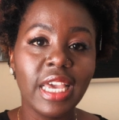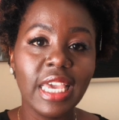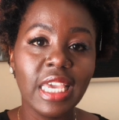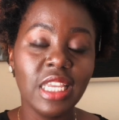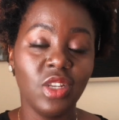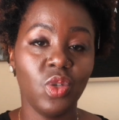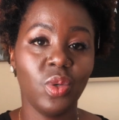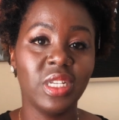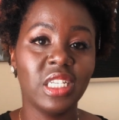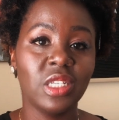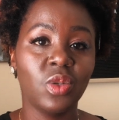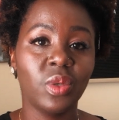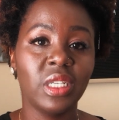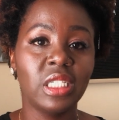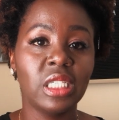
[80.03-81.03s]
in
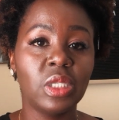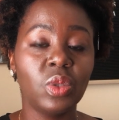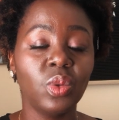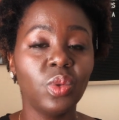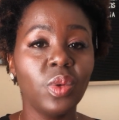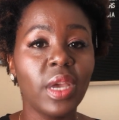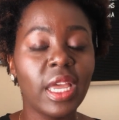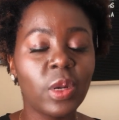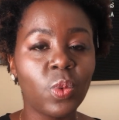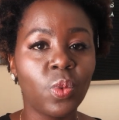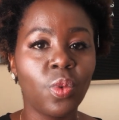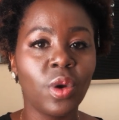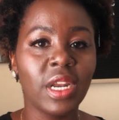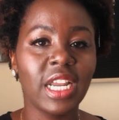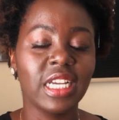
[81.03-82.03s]
2022 and
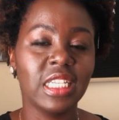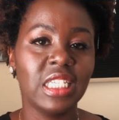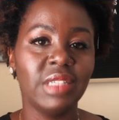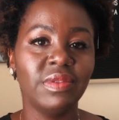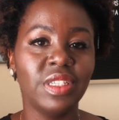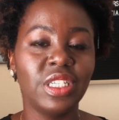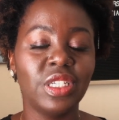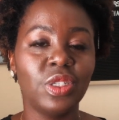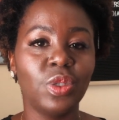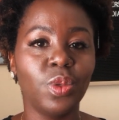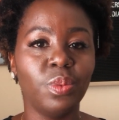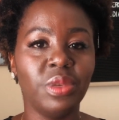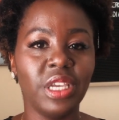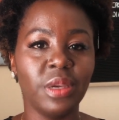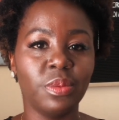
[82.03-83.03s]
what activities
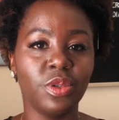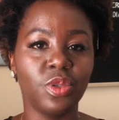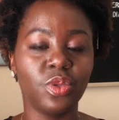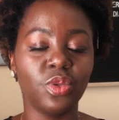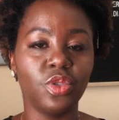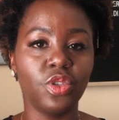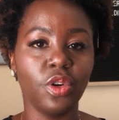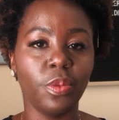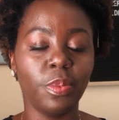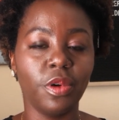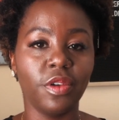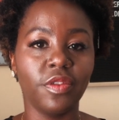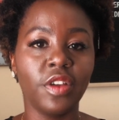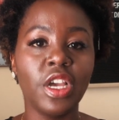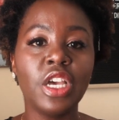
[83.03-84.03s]
you'll be able to drop
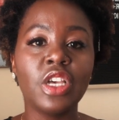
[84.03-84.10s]
off.